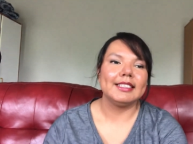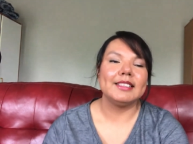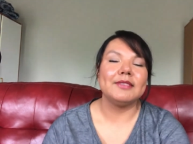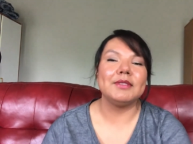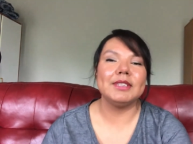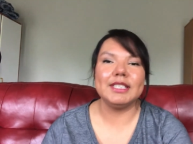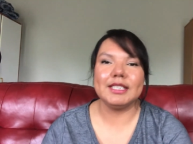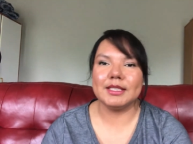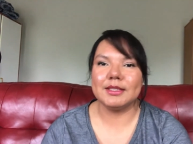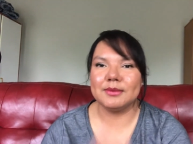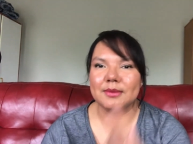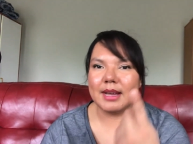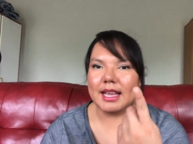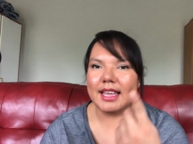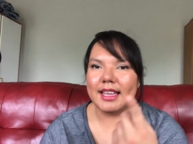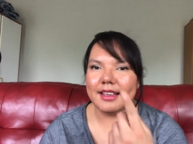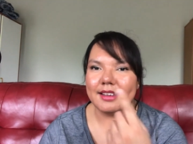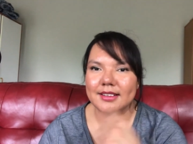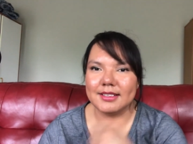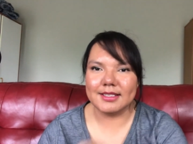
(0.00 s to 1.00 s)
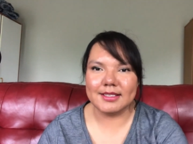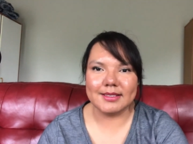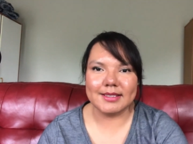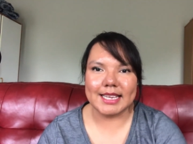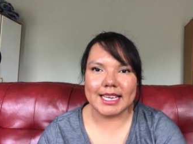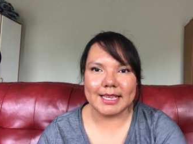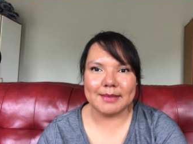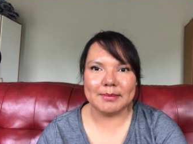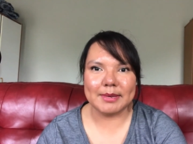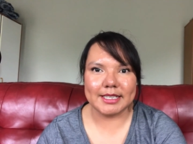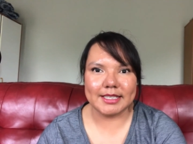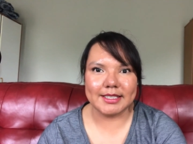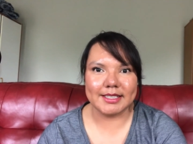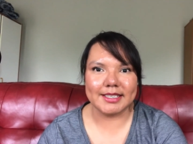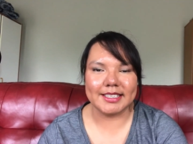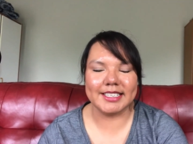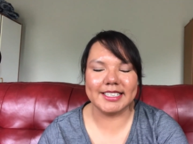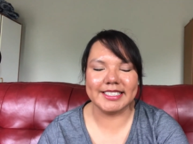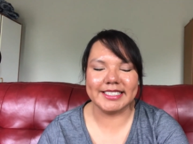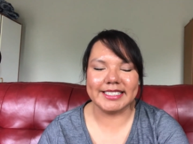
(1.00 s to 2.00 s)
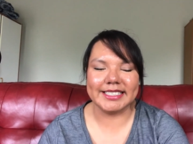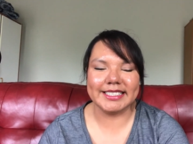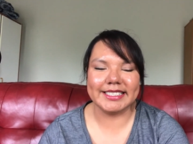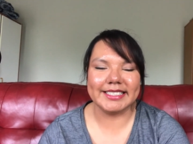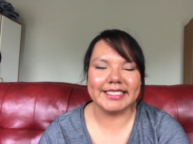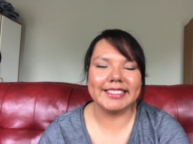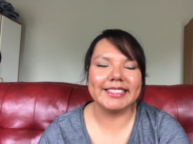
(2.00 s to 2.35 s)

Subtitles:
which is why I also take pictures.